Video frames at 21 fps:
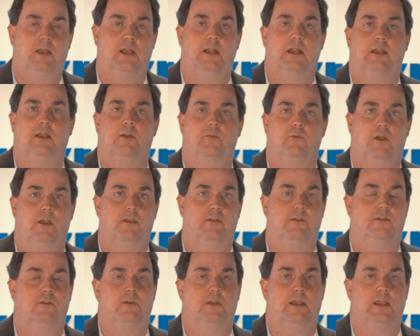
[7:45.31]
and it can run
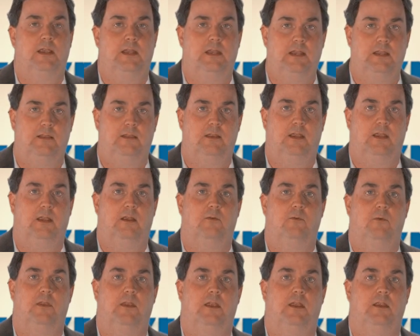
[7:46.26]
to
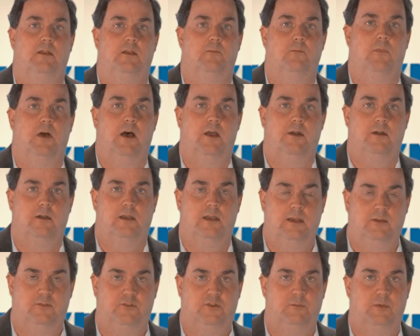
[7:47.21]
anything with a modern
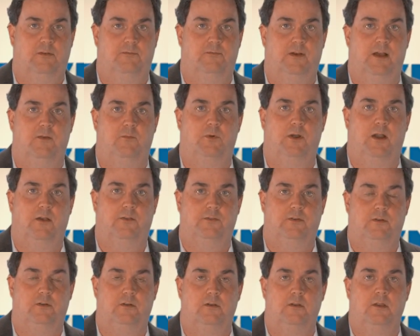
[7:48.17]
HTML5
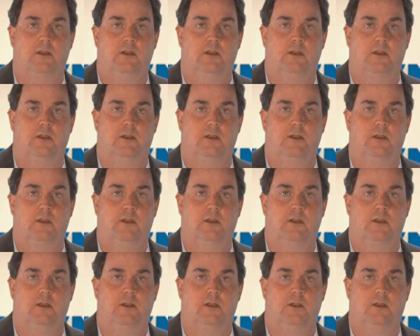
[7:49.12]
browser.